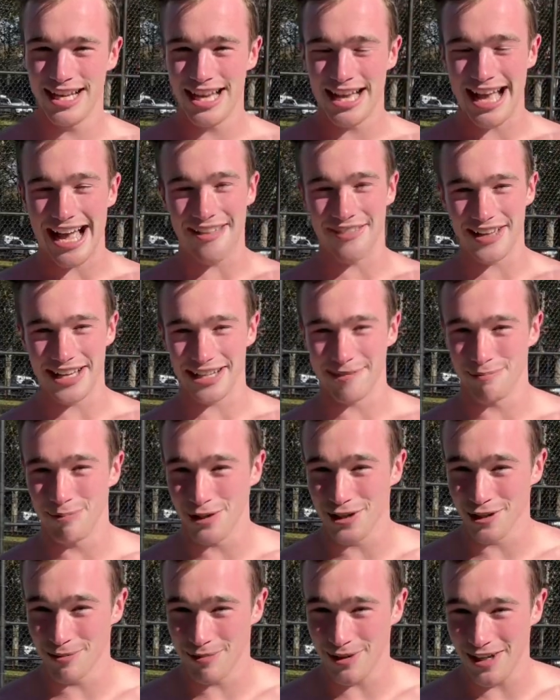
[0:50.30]
and they can put
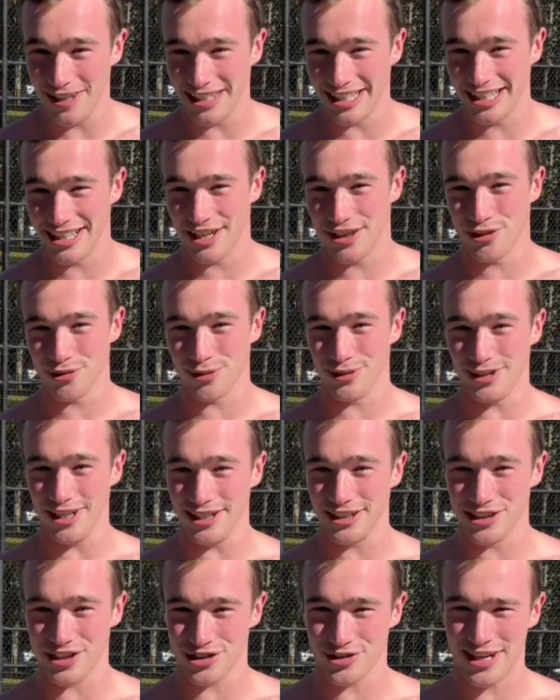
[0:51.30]
your body through a lot
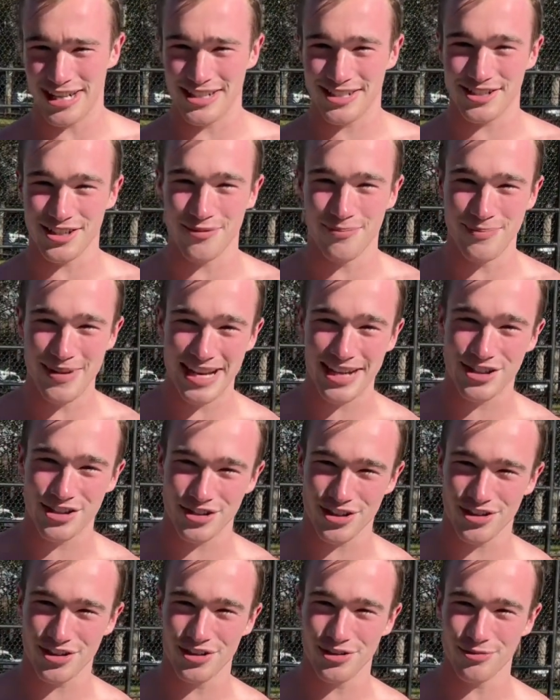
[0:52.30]
of strain, so make
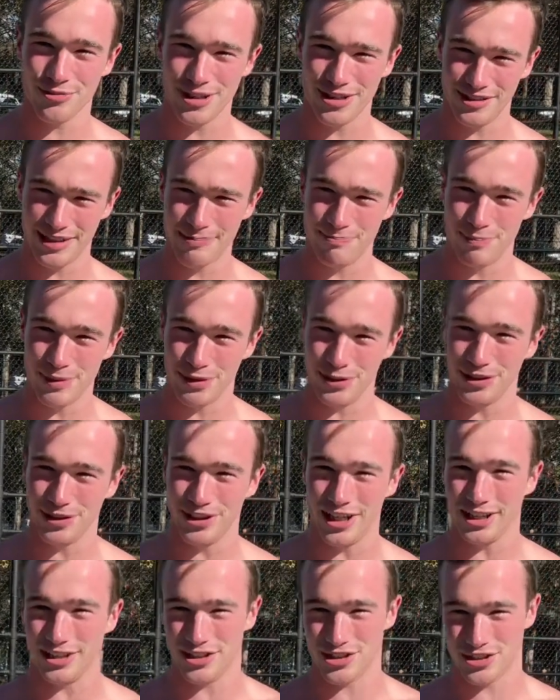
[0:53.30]
sure you really build a
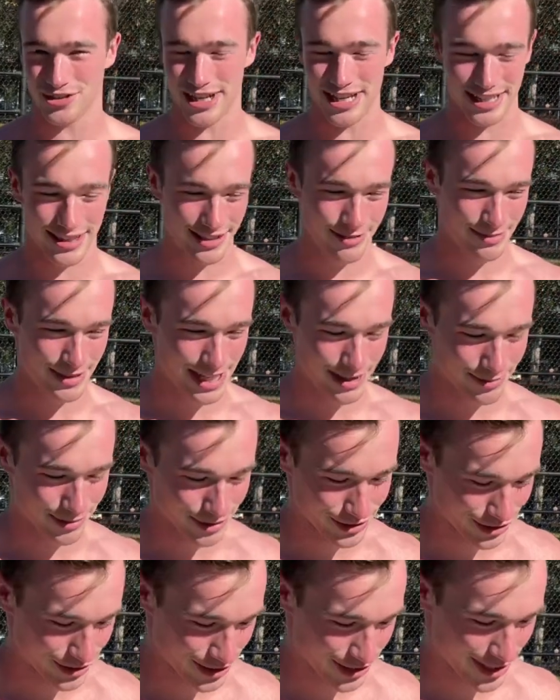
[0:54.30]
lot of strength to be able
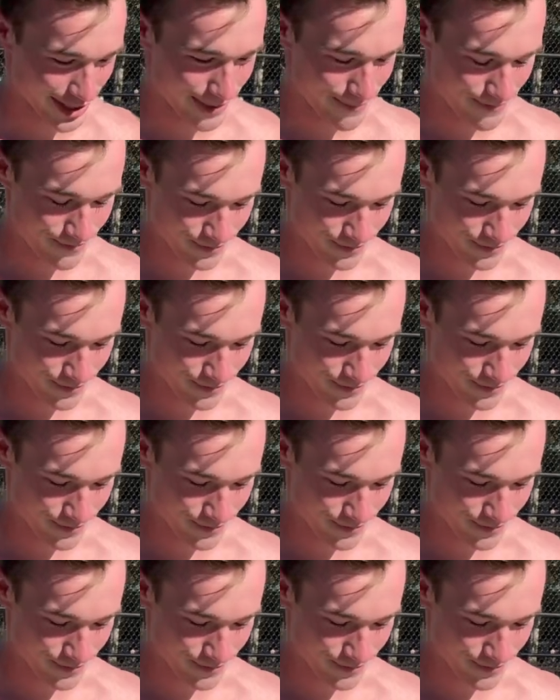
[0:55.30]
to do it.